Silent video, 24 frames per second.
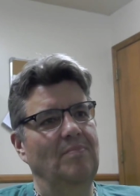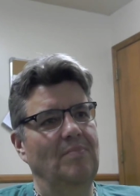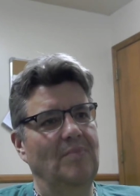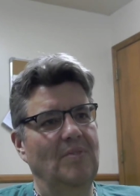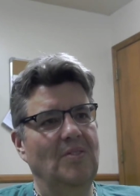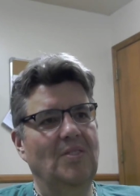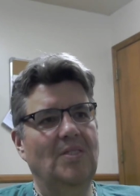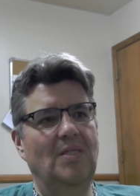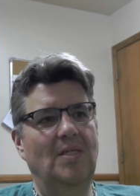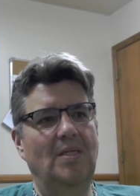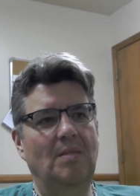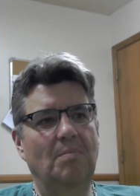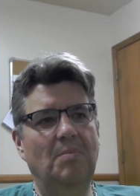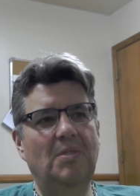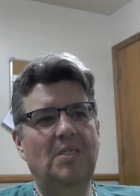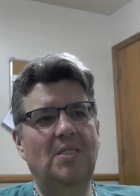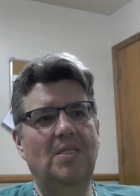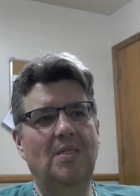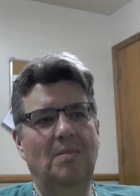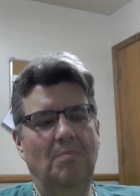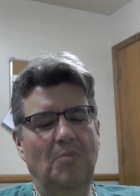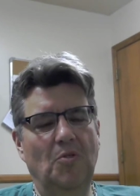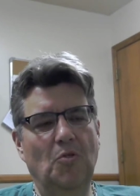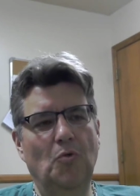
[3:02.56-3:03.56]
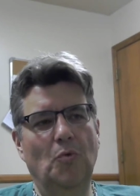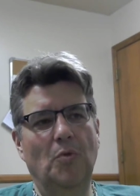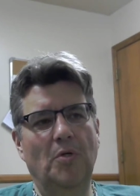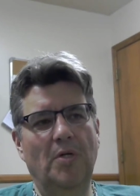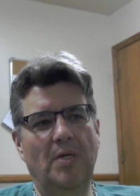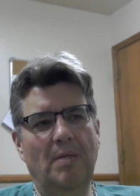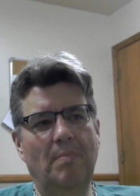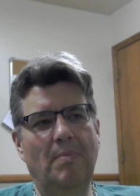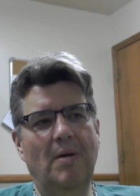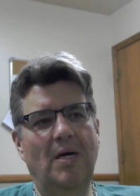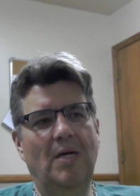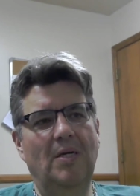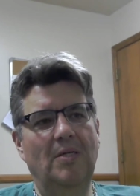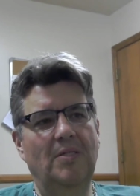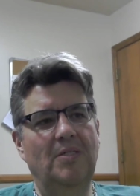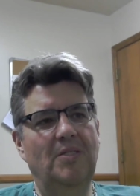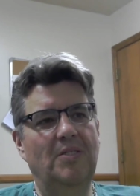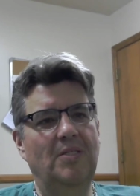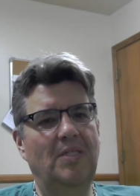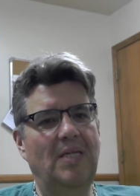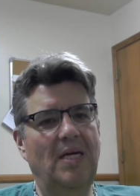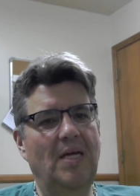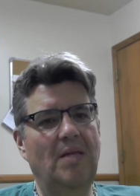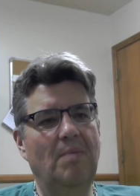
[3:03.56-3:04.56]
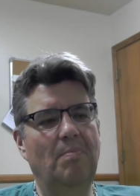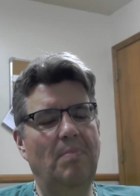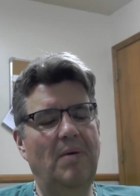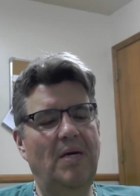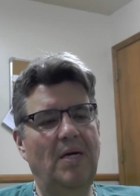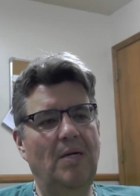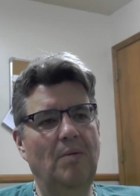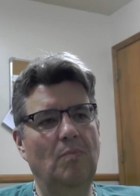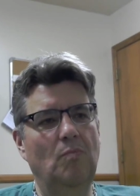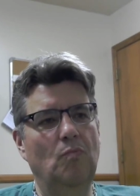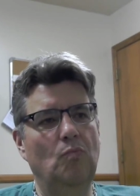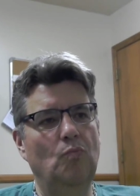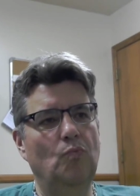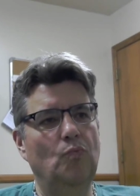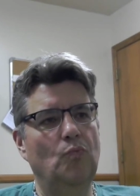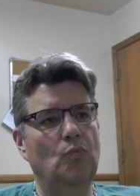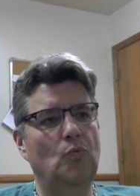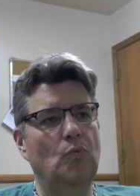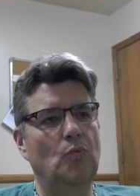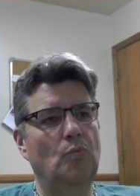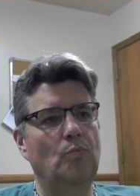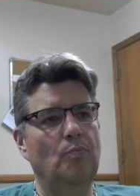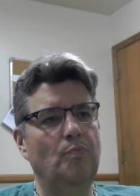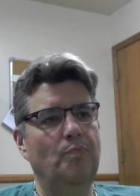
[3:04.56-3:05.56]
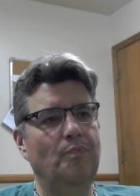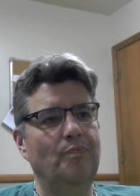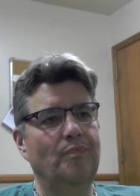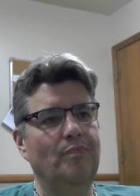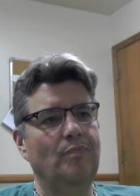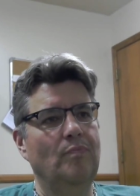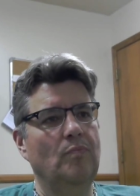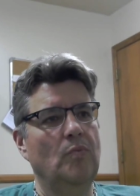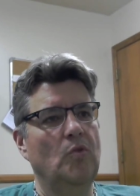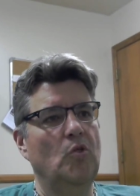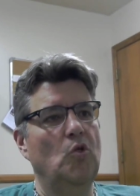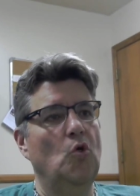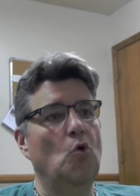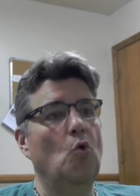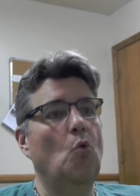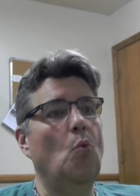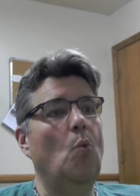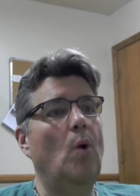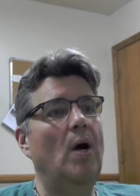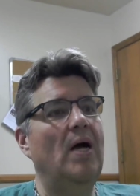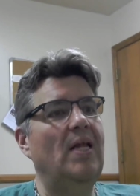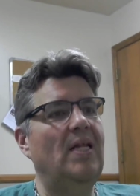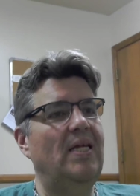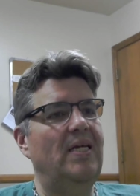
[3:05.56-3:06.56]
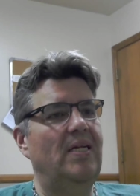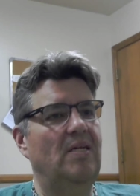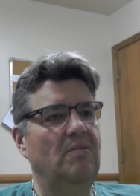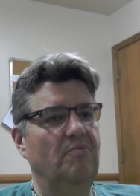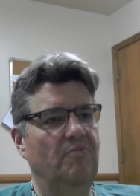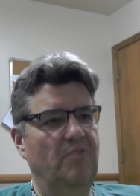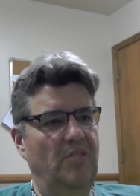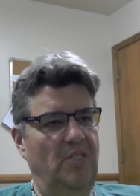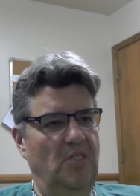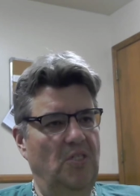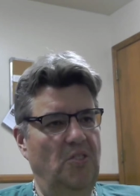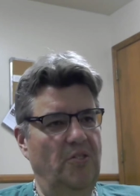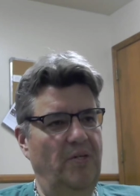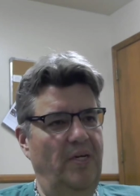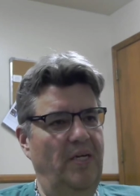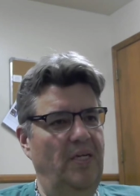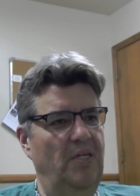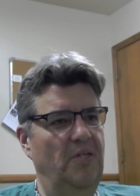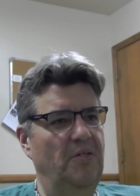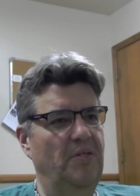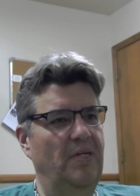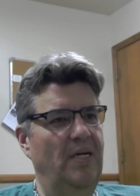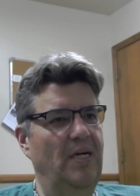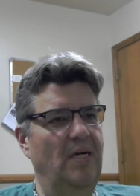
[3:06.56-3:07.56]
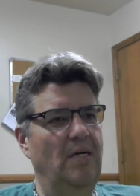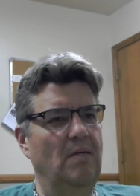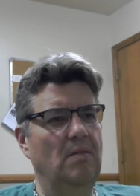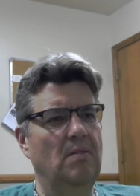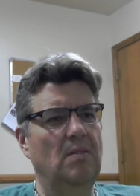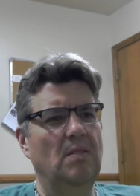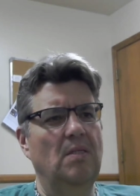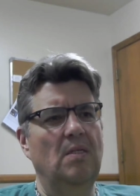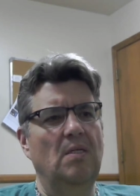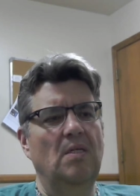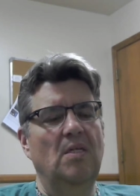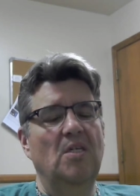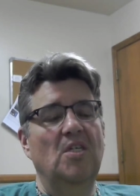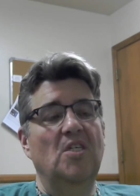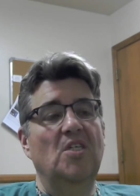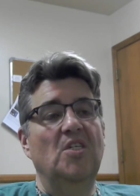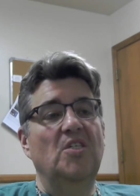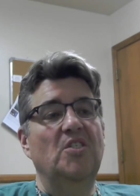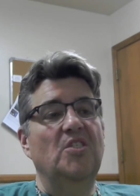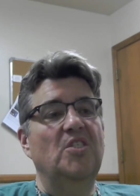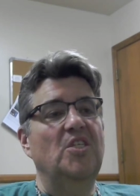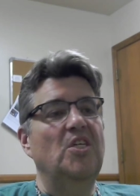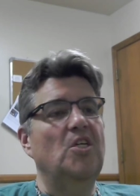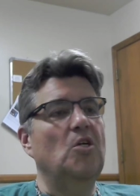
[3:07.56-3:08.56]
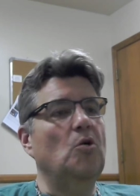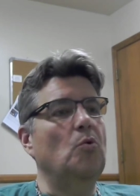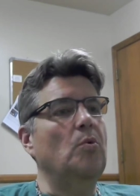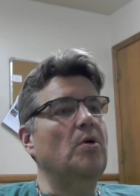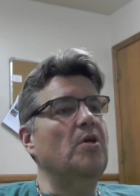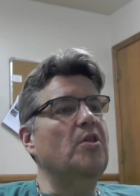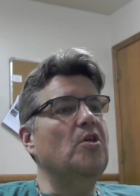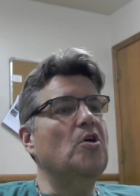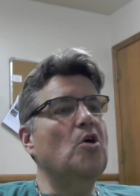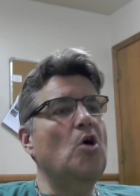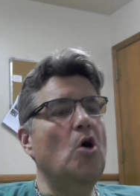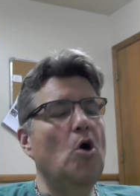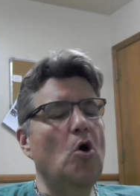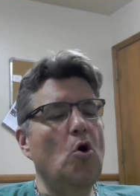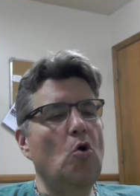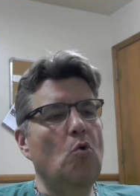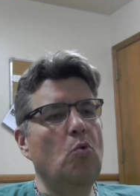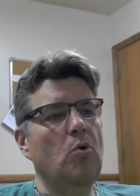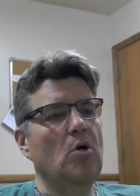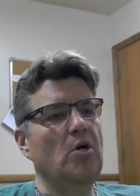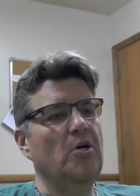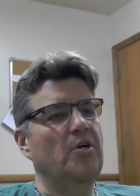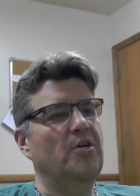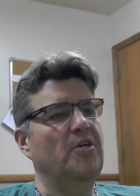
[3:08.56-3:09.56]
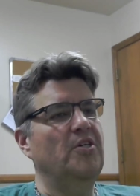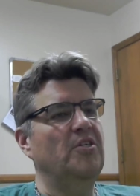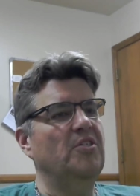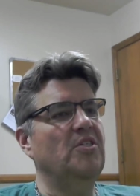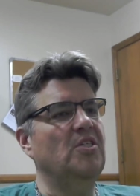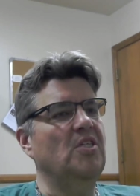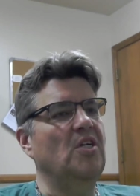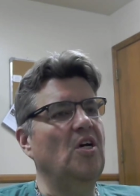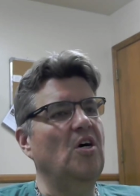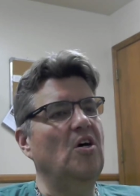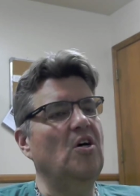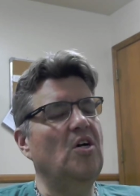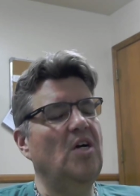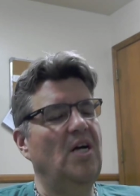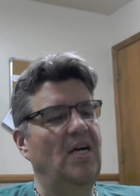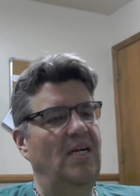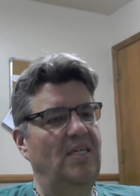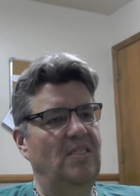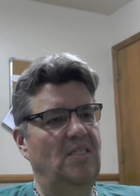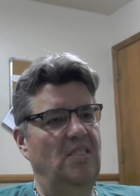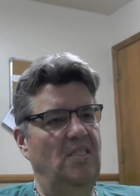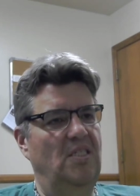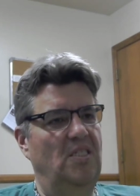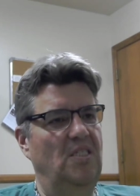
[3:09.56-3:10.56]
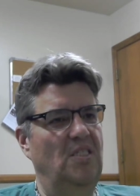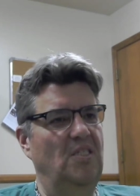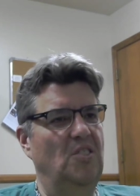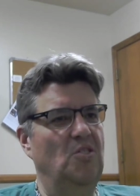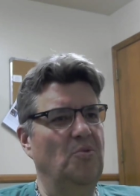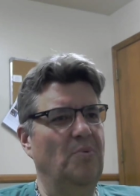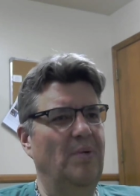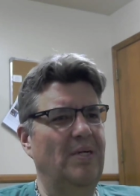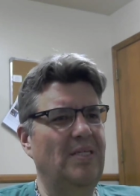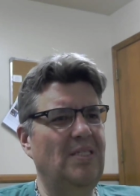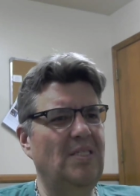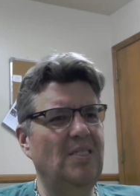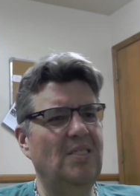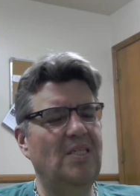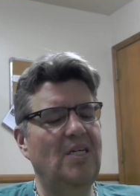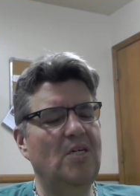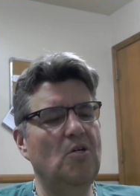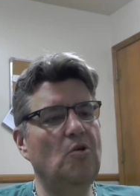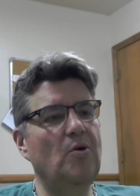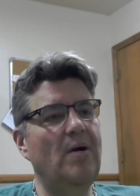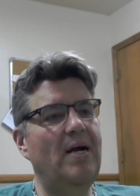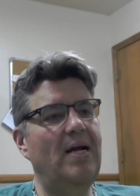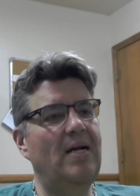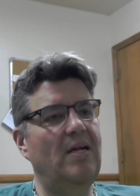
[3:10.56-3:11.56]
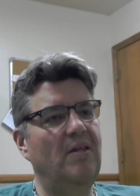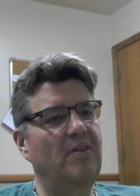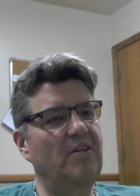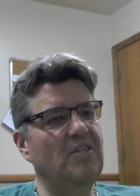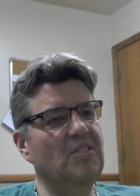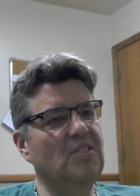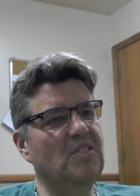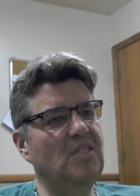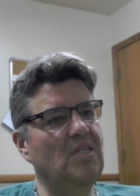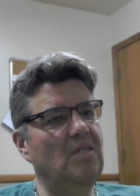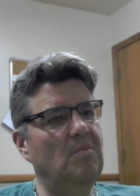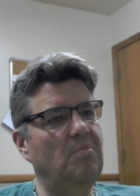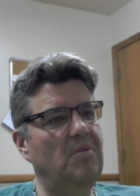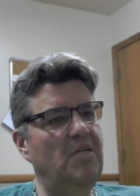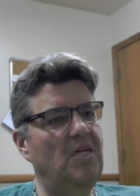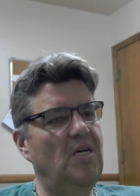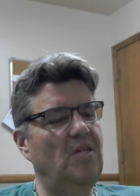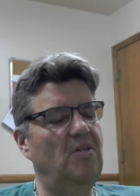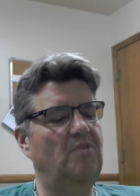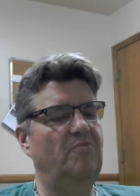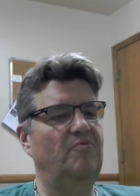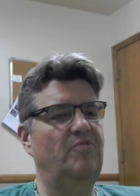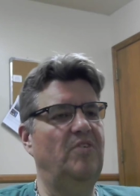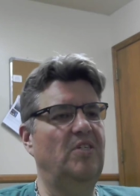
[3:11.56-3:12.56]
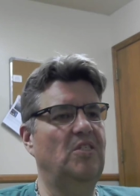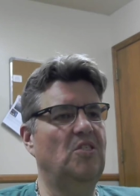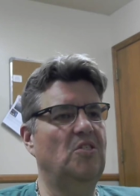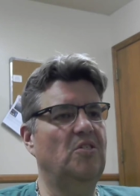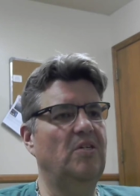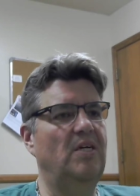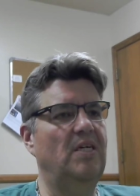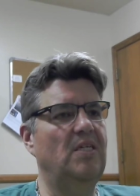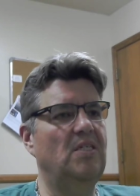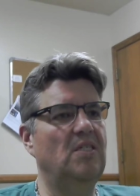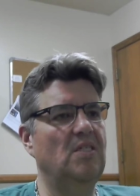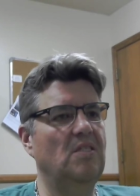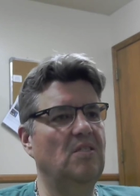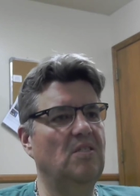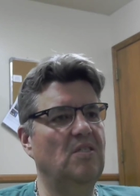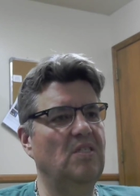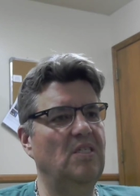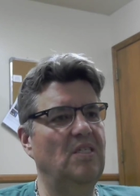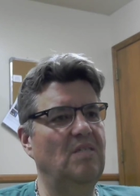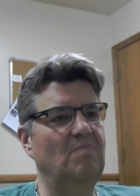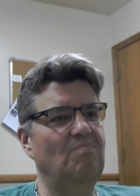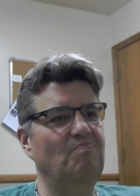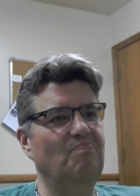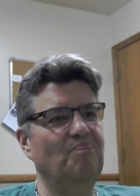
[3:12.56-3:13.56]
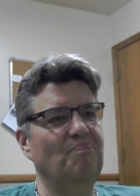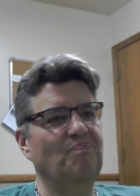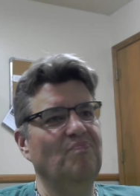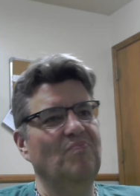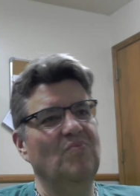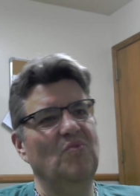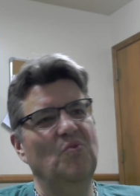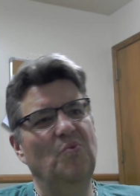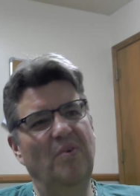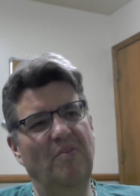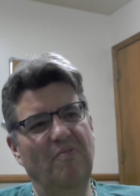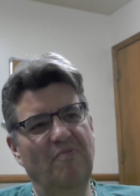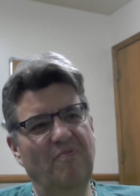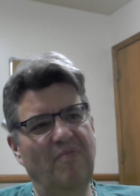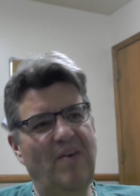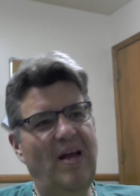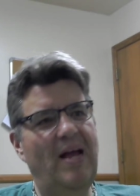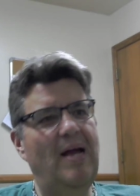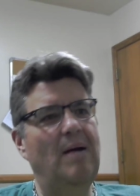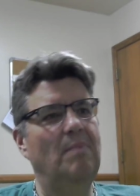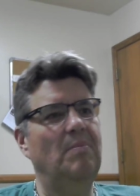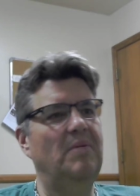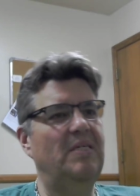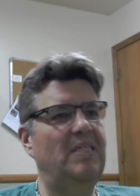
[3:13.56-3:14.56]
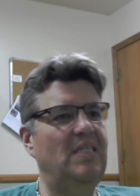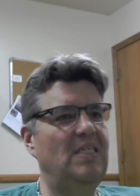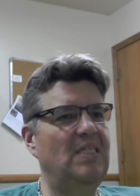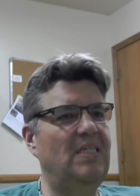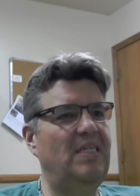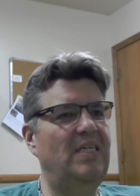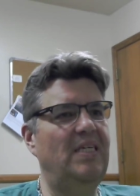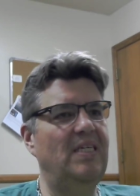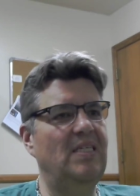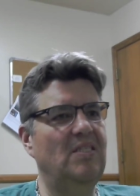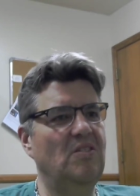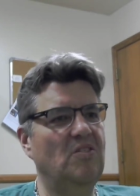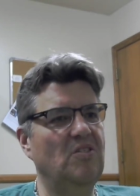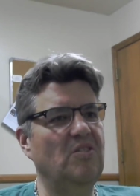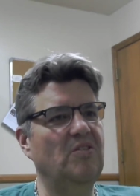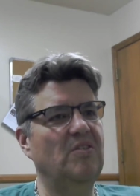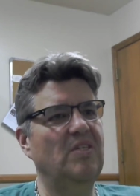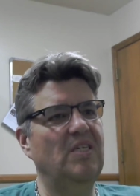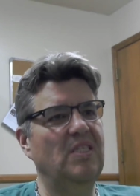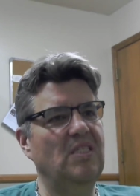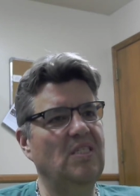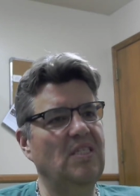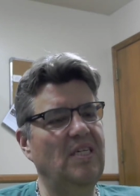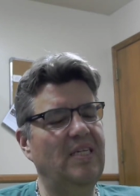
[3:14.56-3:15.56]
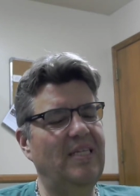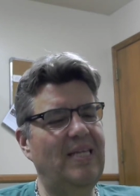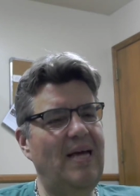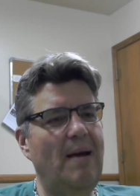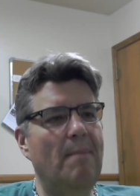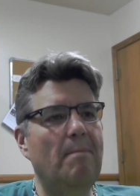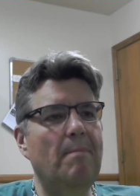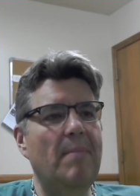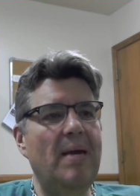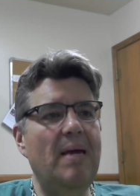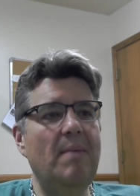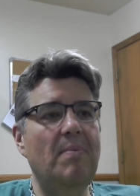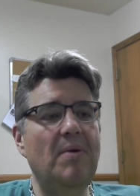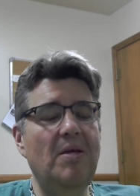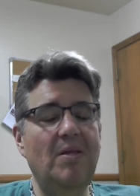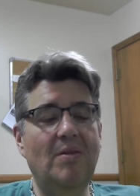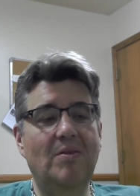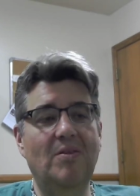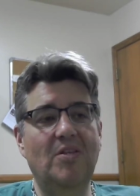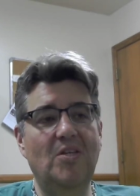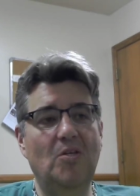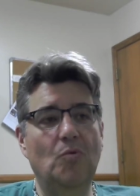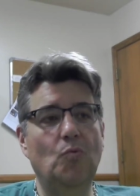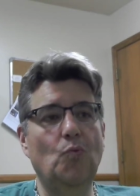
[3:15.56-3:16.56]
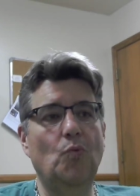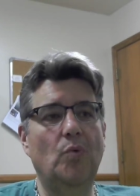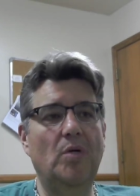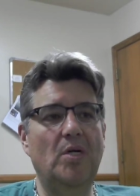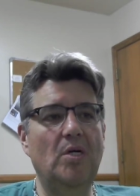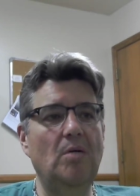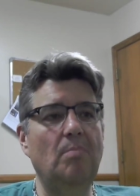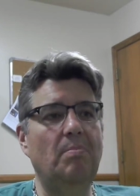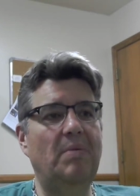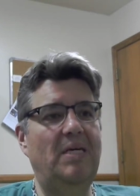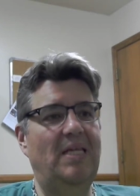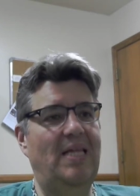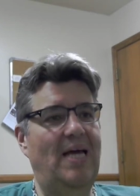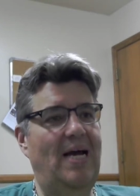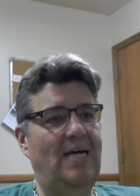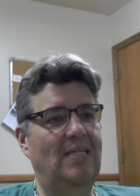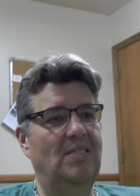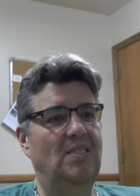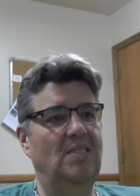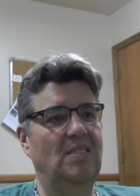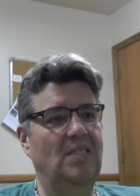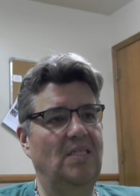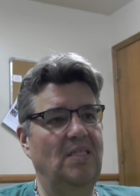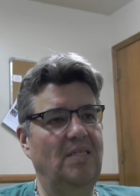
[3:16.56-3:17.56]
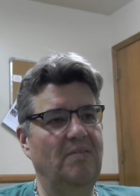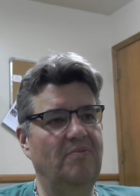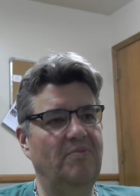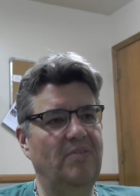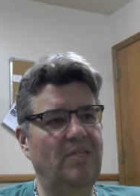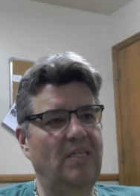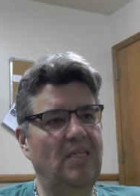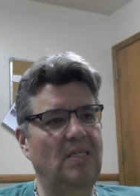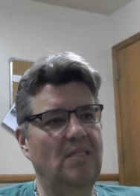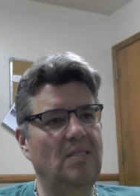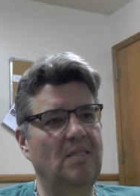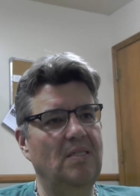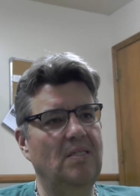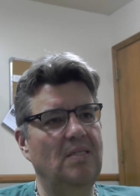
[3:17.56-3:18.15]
it's going to be something you worry about on your deathbed. Why let it frustrate you now? Ditto with co-workers and all kinds of situations. Now, granted, there's going to be other frustrations that with family and kids and things like that, maybe that will be that significant.